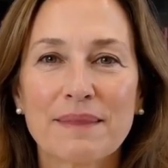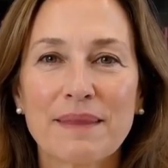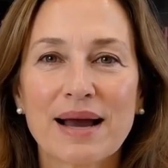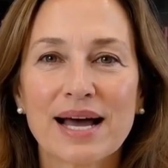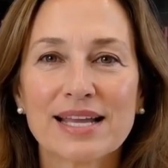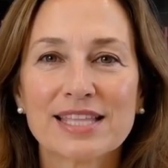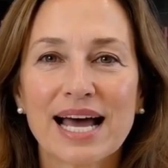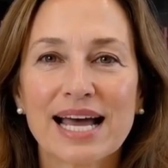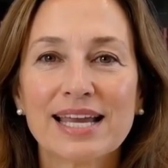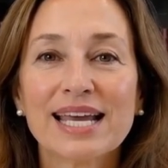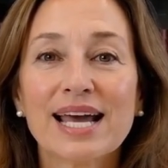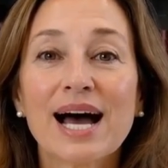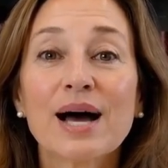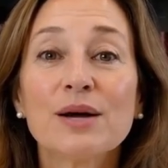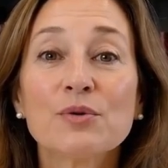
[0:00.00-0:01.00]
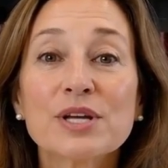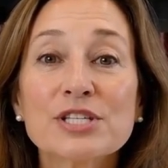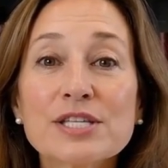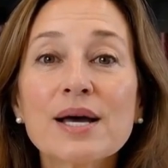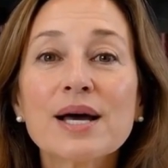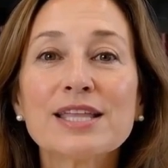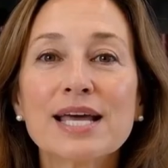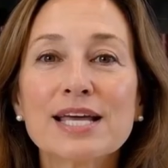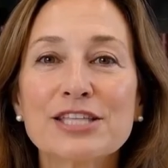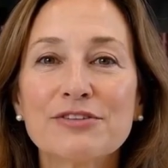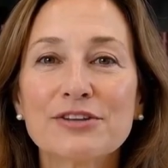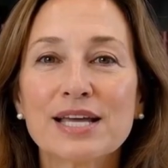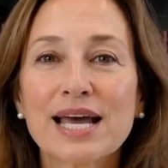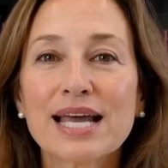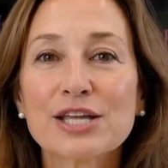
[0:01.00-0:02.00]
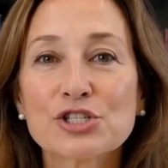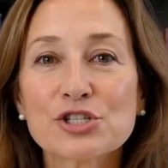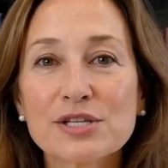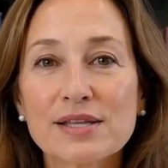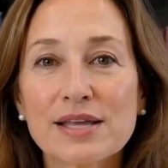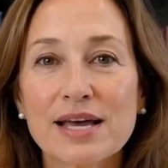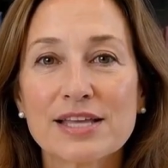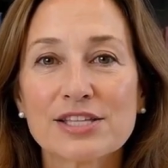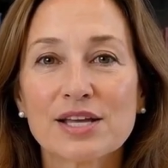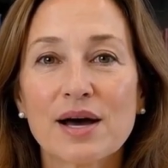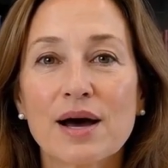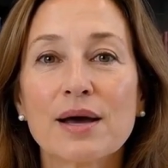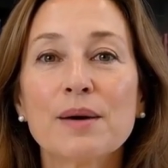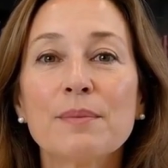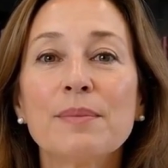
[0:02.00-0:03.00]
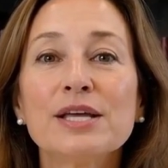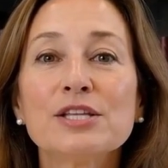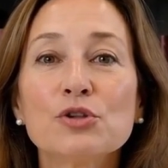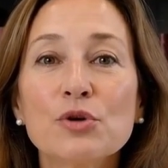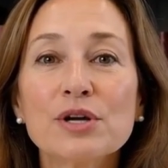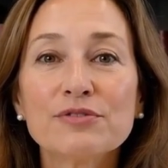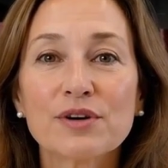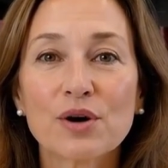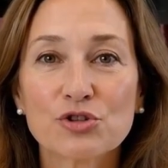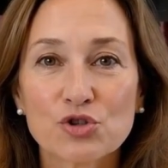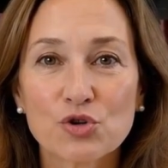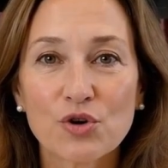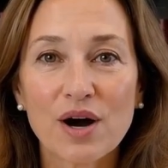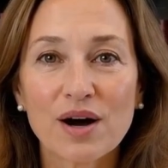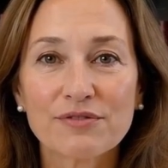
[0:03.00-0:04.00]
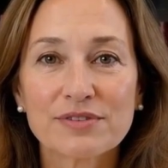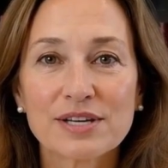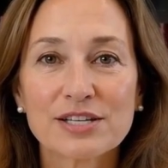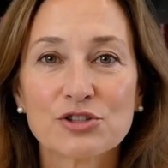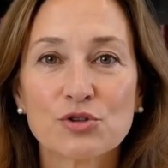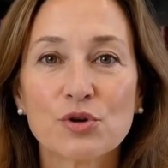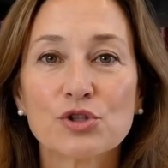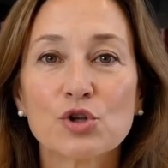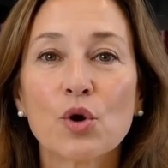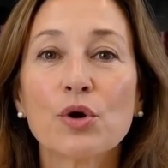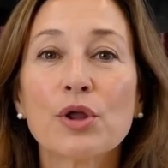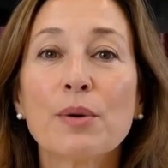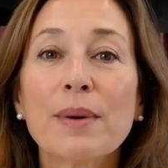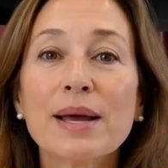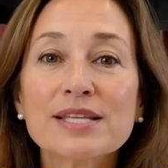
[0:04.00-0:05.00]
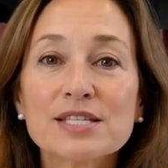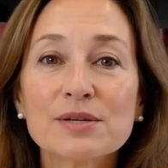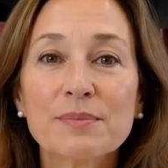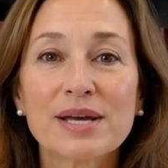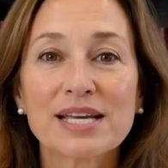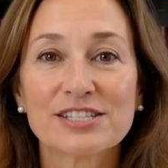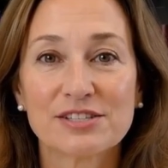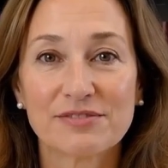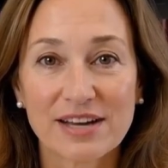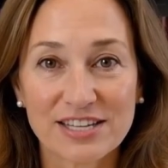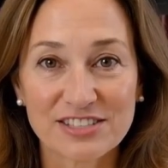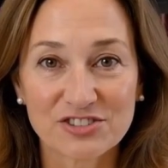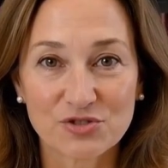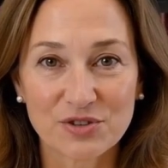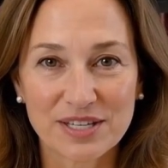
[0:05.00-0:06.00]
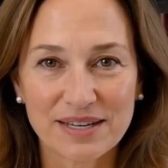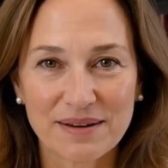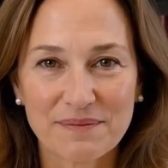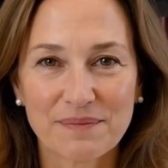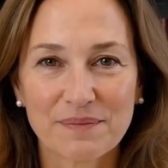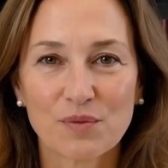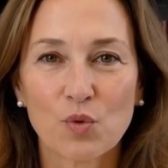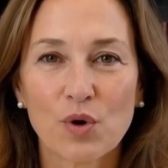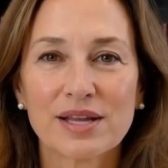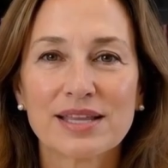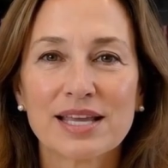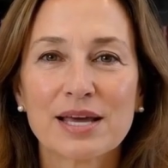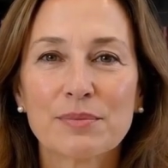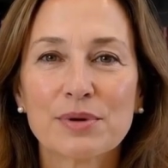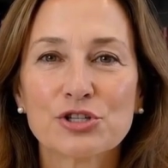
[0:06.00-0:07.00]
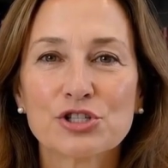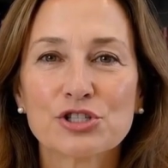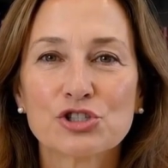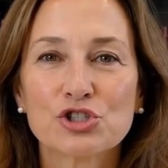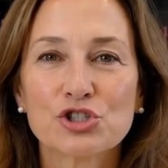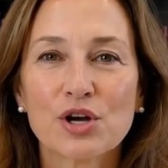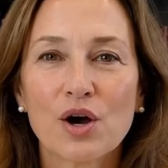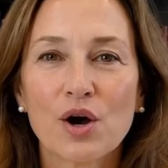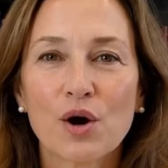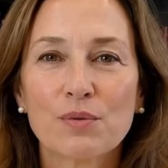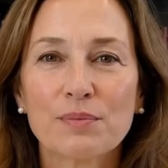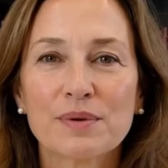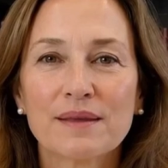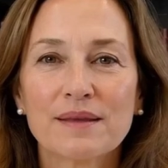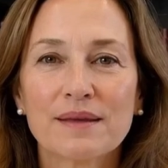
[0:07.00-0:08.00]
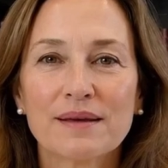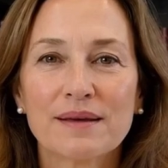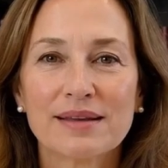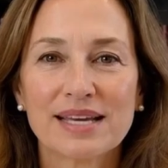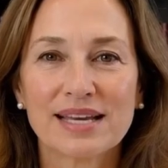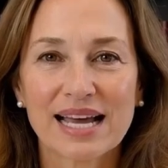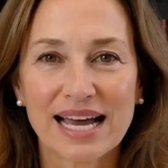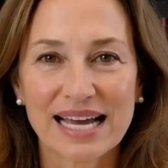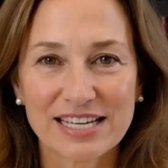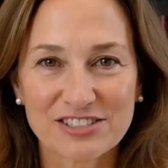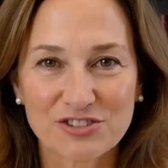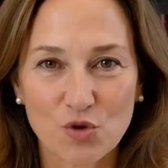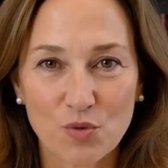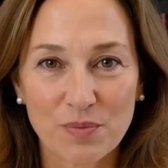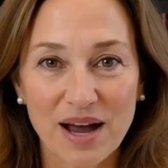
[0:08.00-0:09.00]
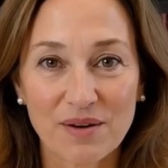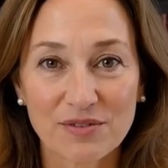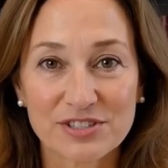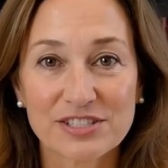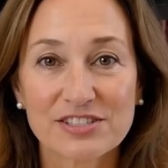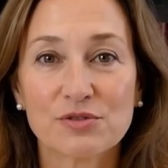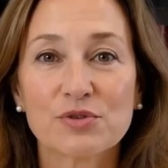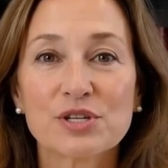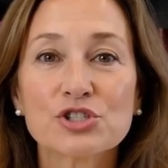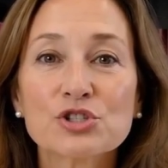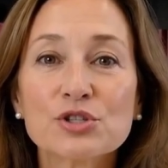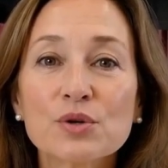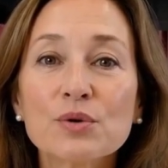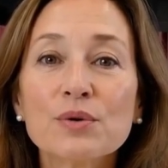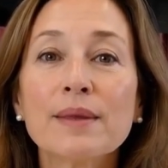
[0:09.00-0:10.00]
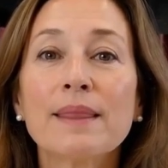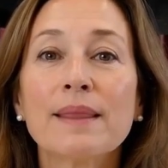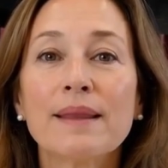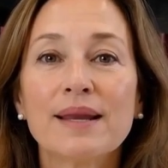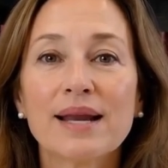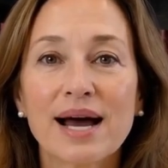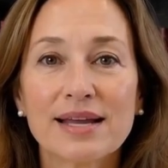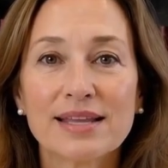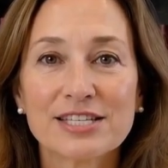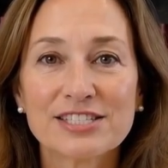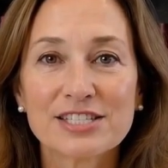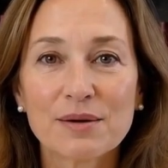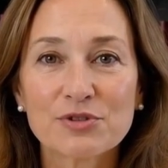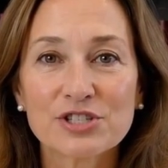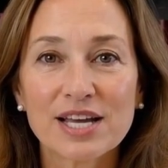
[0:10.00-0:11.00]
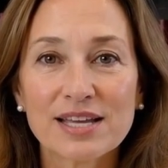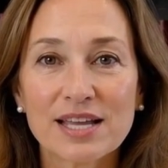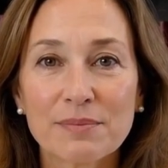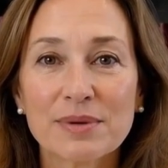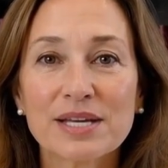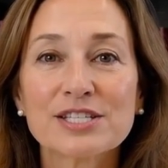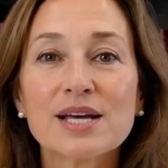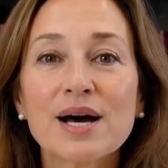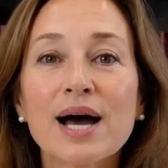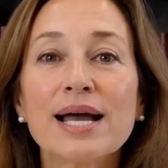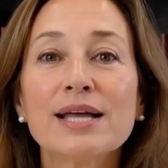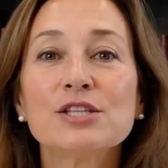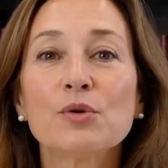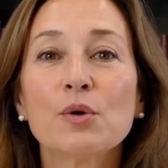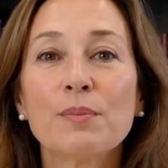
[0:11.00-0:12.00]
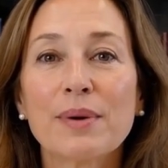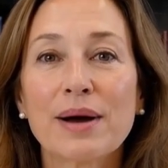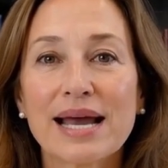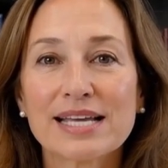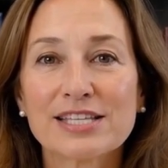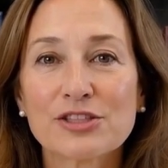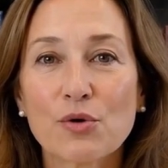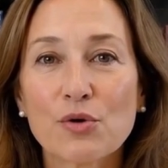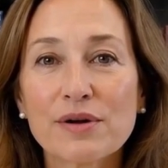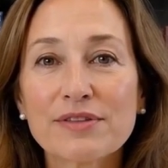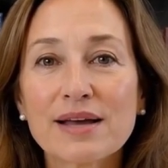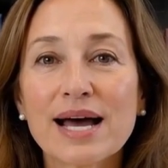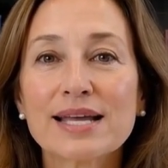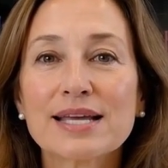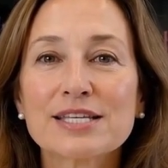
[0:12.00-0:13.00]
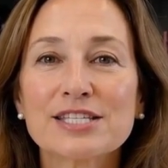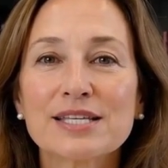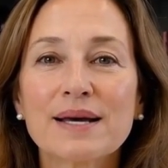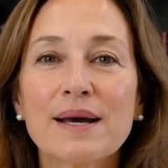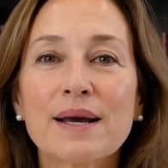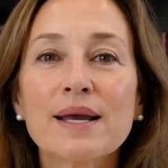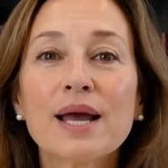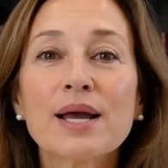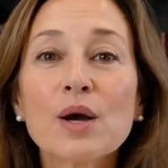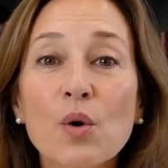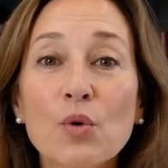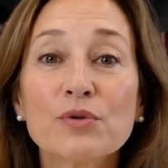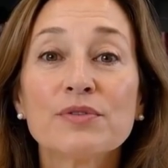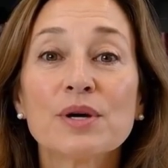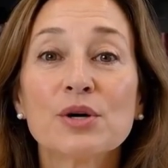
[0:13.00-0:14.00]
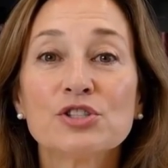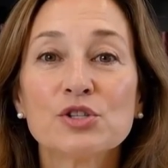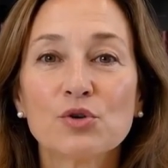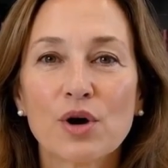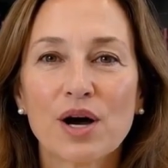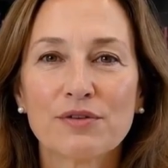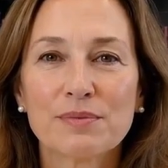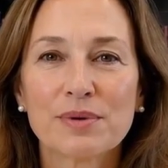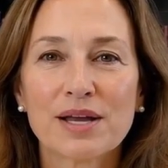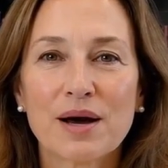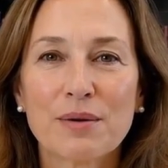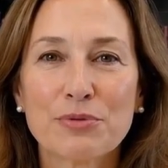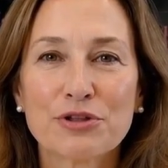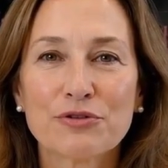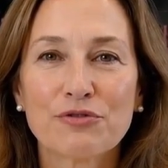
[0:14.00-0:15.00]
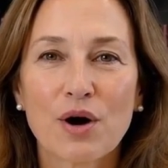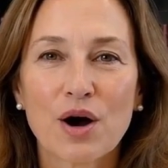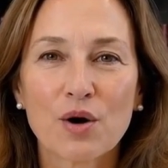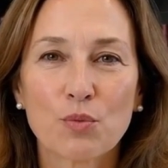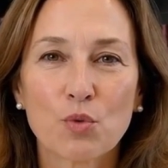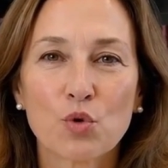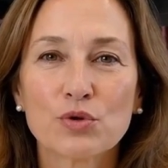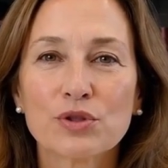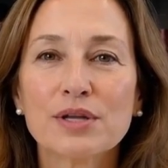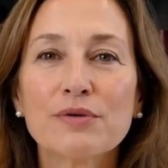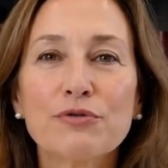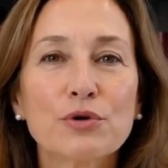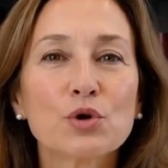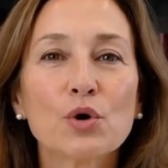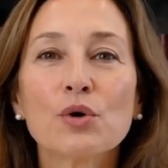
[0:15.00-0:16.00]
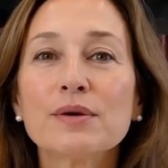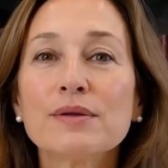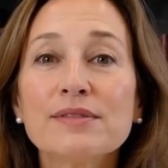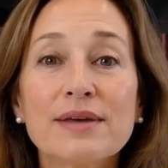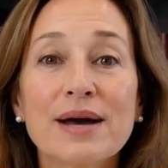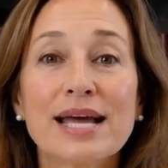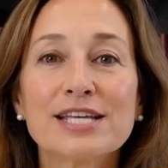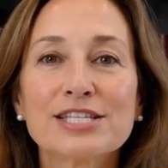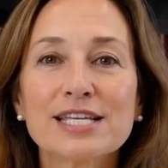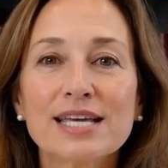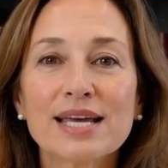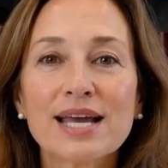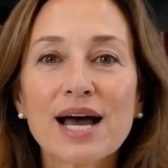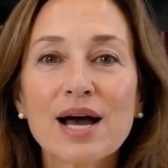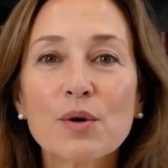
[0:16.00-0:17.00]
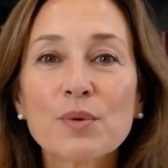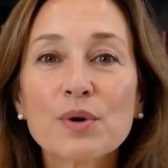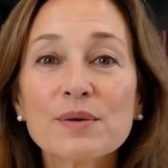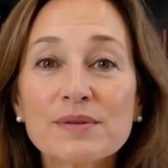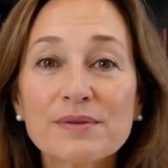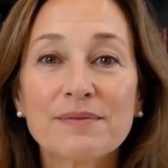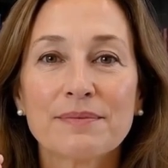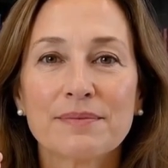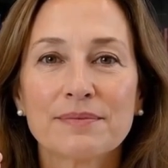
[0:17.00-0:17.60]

and any handwritten identification can turn a mystery photograph into a documented piece of history. When the image is sharp, the case or mount is original, and the subject can be tied to a place or event, an old photograph becomes far more than a forgotten face in an album.